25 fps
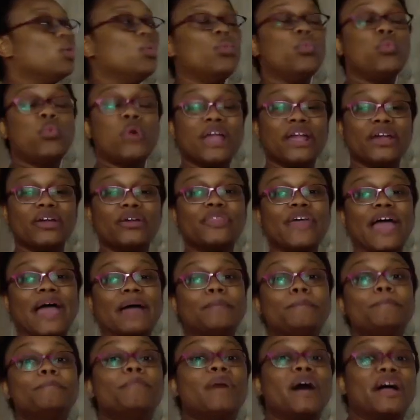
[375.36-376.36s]
where that
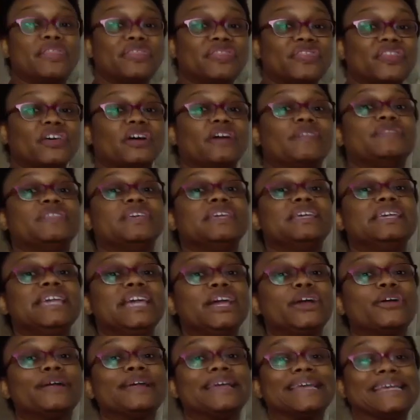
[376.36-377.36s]
month of the
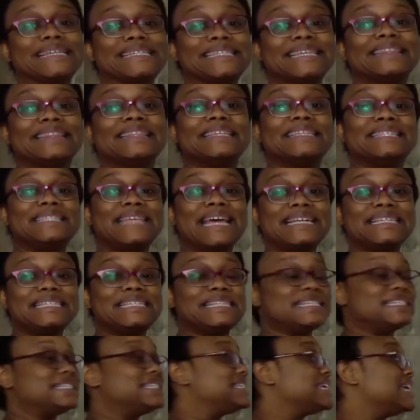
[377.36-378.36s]
year is in the
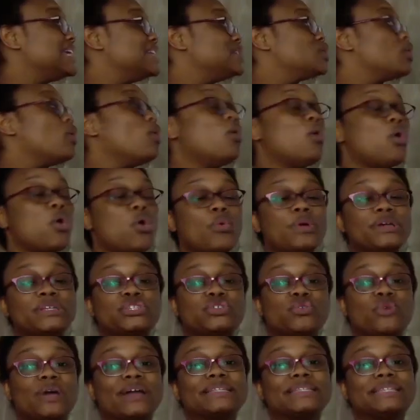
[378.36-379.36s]
sentence, it's always
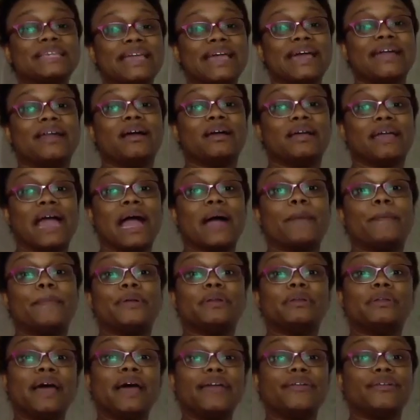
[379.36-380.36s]
going to get a
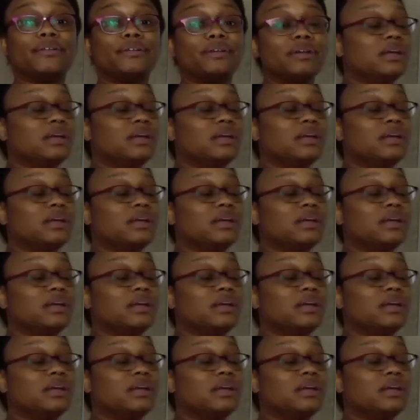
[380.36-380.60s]
capital letter.